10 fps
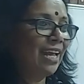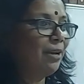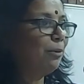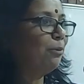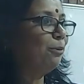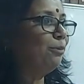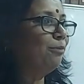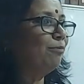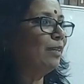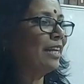I don't know
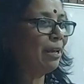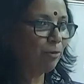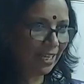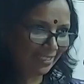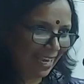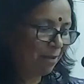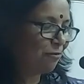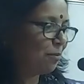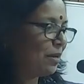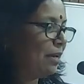whether I would
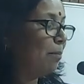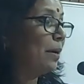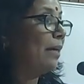escape from here,